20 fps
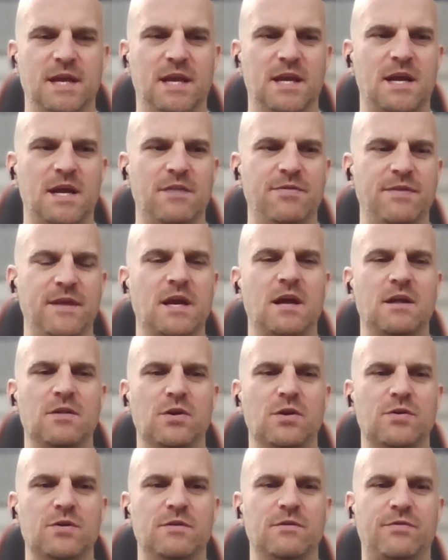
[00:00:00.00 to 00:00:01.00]
And I think I
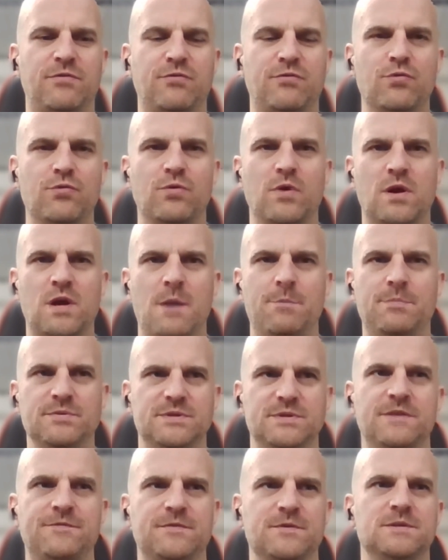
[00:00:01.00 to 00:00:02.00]
learned it through a couple
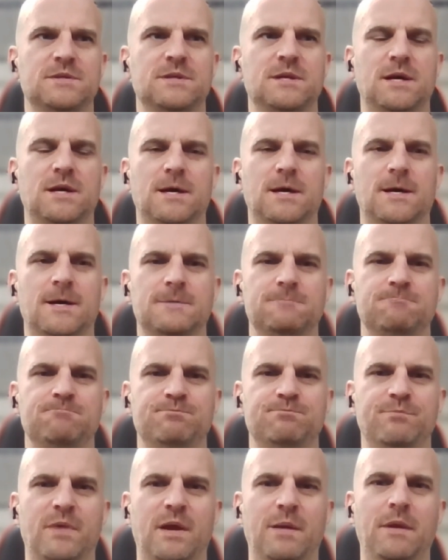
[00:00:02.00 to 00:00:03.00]
different
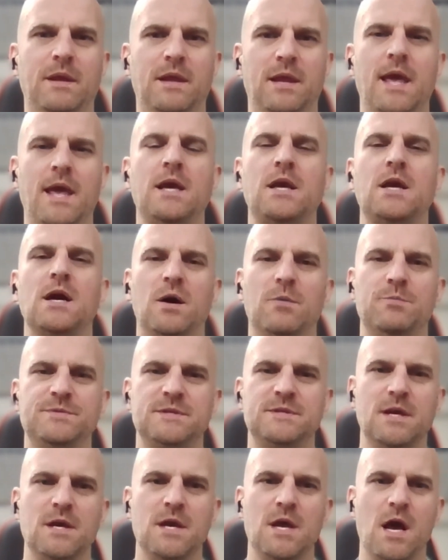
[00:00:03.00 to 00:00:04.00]
maybe
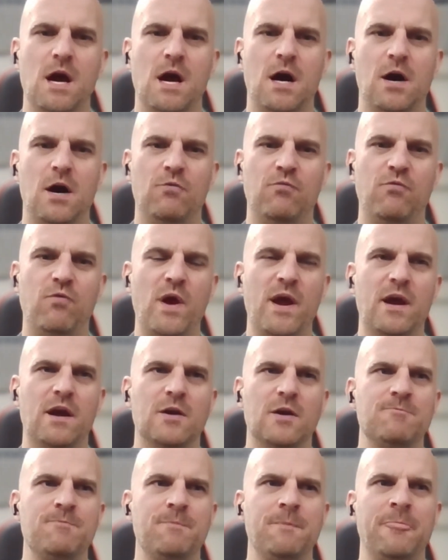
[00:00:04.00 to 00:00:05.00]
hiccups of where